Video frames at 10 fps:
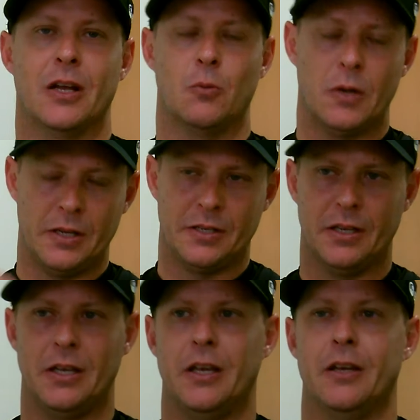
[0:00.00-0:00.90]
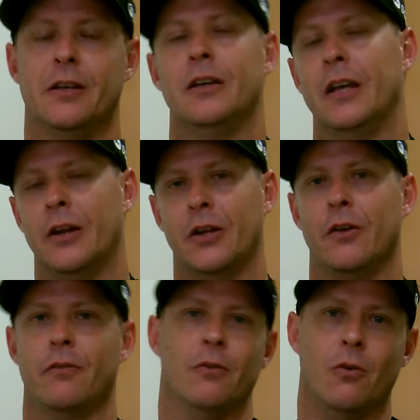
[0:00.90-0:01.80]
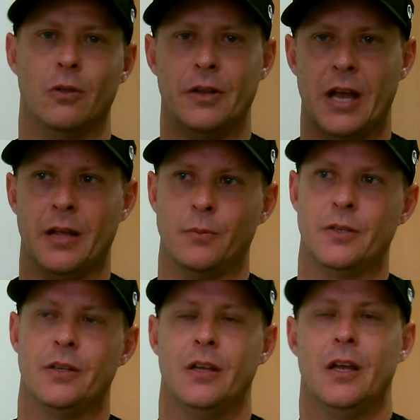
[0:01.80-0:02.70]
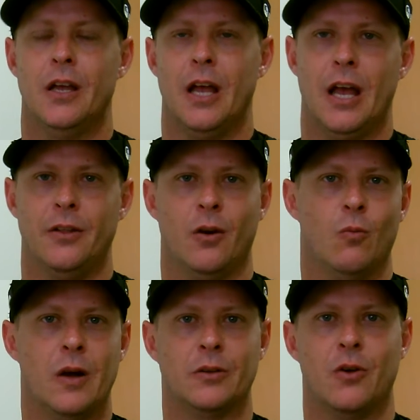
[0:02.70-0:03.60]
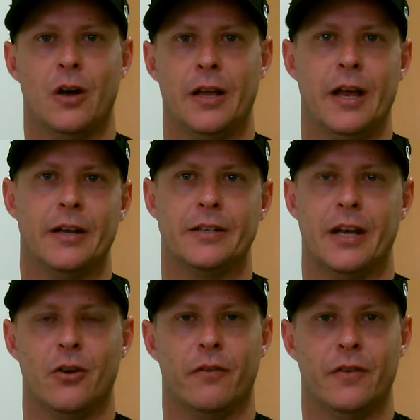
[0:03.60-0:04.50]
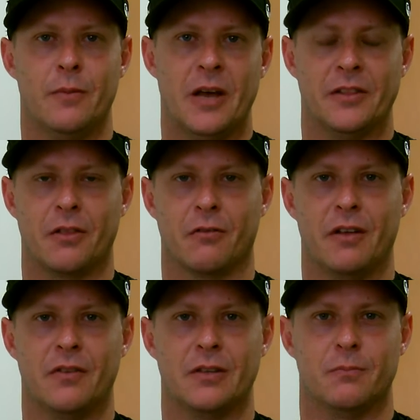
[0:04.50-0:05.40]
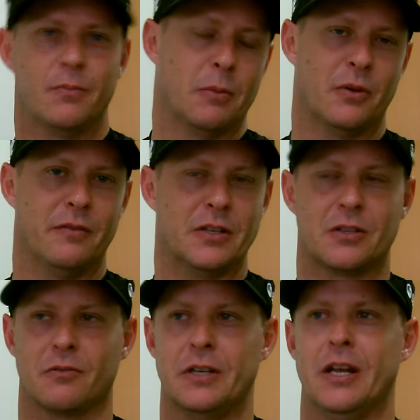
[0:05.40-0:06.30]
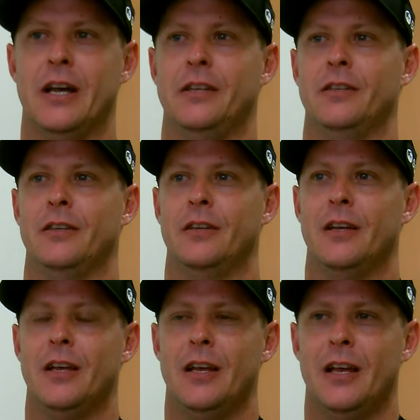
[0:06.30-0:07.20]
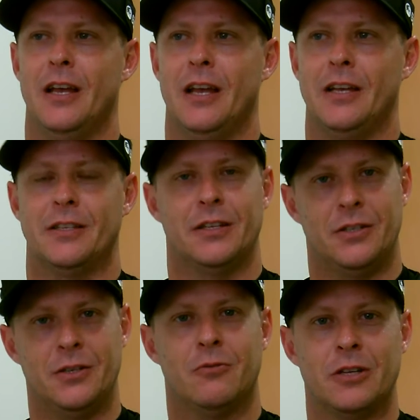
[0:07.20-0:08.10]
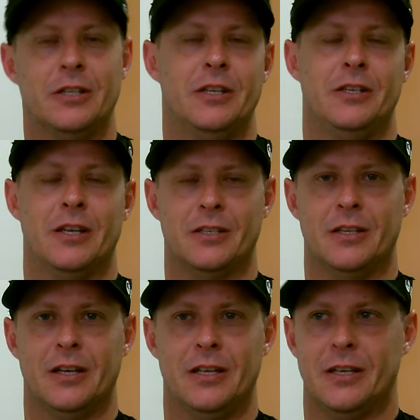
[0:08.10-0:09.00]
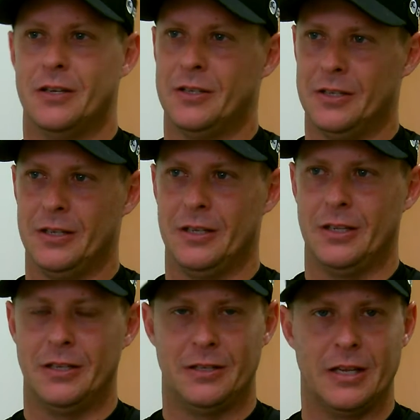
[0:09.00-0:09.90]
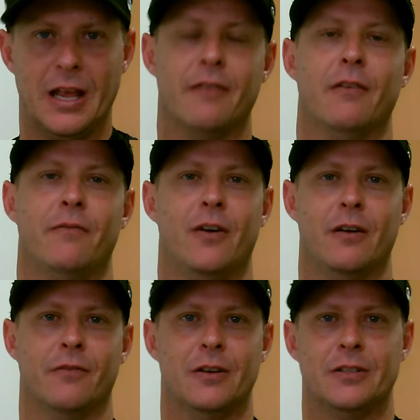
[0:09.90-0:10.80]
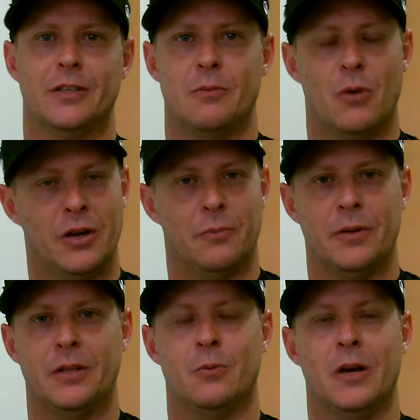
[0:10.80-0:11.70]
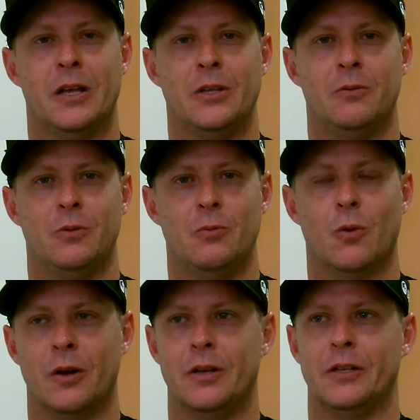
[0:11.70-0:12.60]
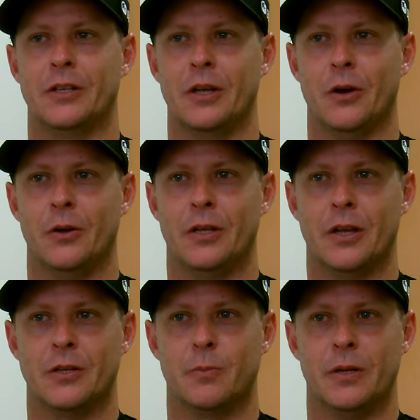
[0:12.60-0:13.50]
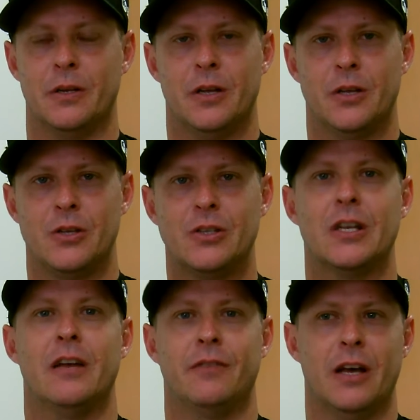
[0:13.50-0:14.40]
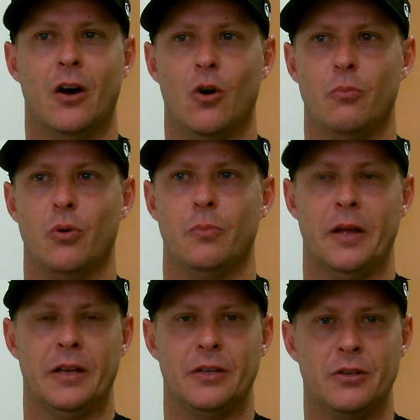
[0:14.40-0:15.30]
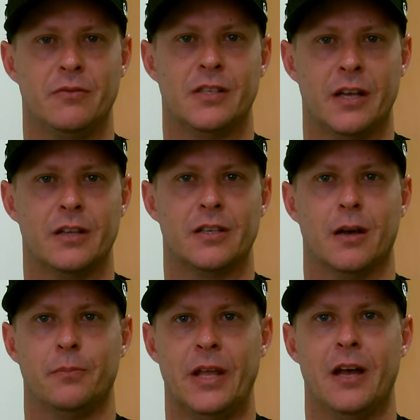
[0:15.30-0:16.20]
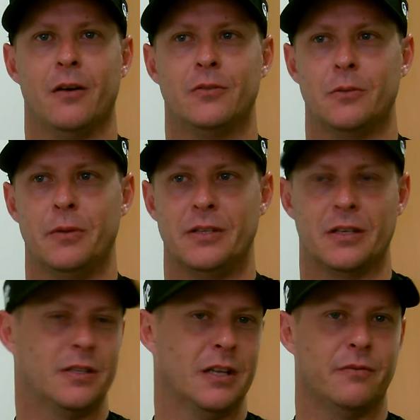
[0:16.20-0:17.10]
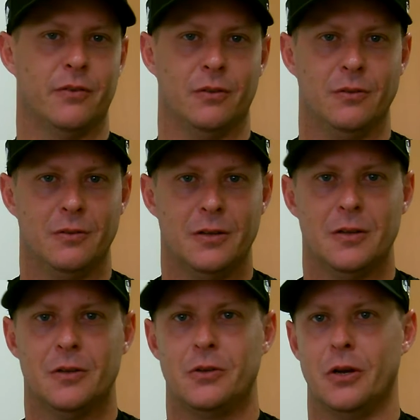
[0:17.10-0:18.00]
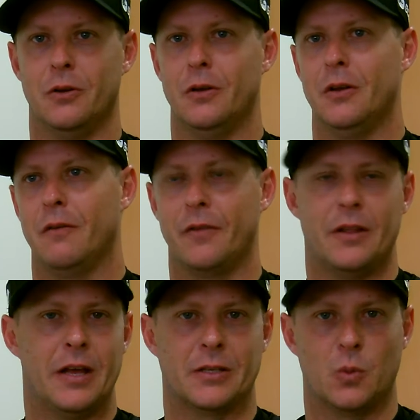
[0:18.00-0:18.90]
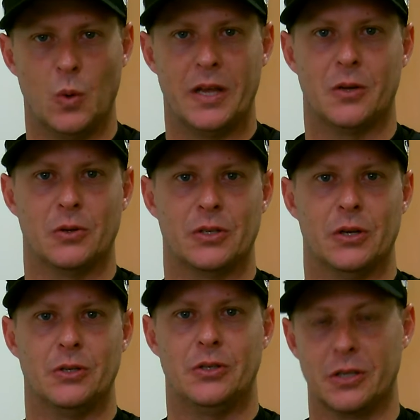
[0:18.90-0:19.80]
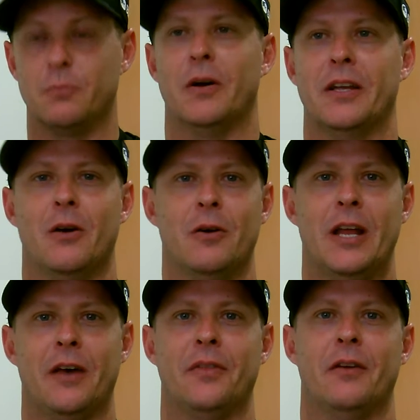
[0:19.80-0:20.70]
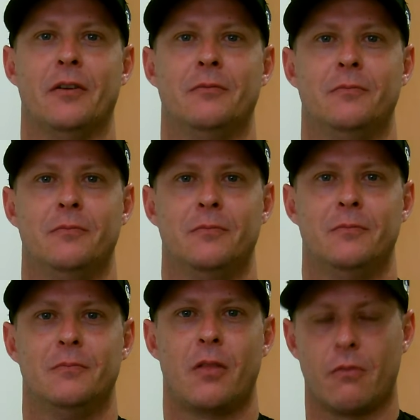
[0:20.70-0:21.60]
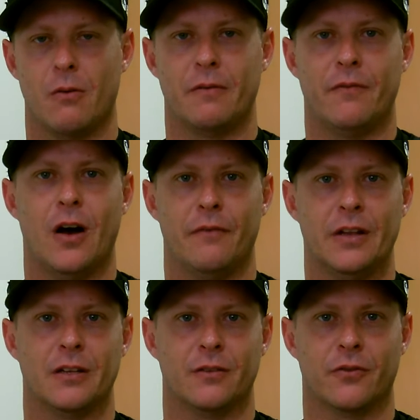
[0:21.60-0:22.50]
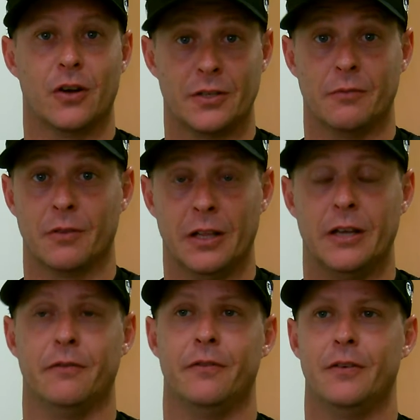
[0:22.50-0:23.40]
like, "What do you see here?" And I go through all the names, and not one guy had a day off in about the previous 3 days. And he said, "Do you know what you did yesterday?" He goes, you gave up 5 runs, and it might not be the way you wanted it to go." He goes, "But you saved our whole bullpen, and you've set us up now to be successful, for the next week or so, just by going out there and throwing 5 innings for us in relief."